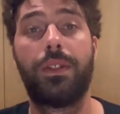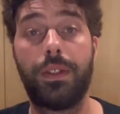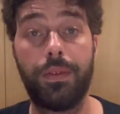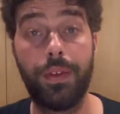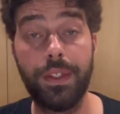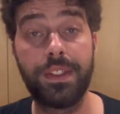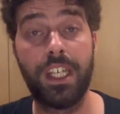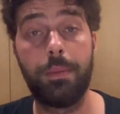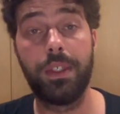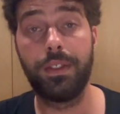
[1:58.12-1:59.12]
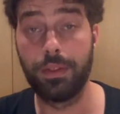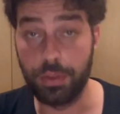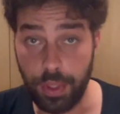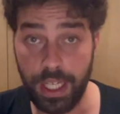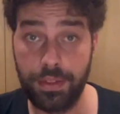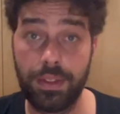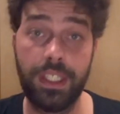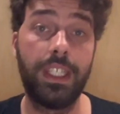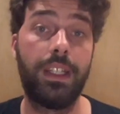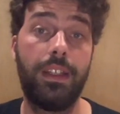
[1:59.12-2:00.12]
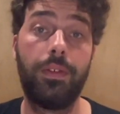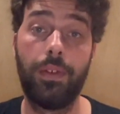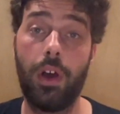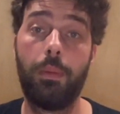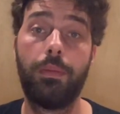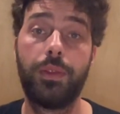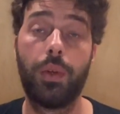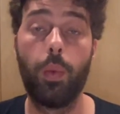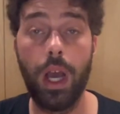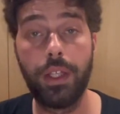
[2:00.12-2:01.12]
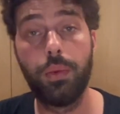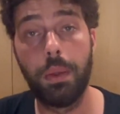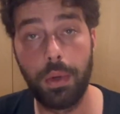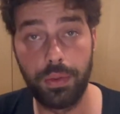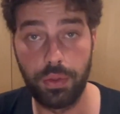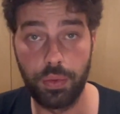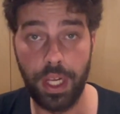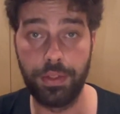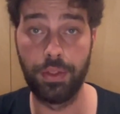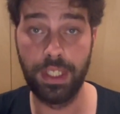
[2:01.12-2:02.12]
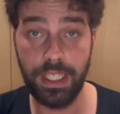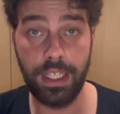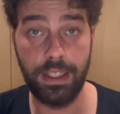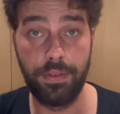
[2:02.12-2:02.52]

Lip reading: the first step is to create a dedicated form. So why do we want to create a dedicated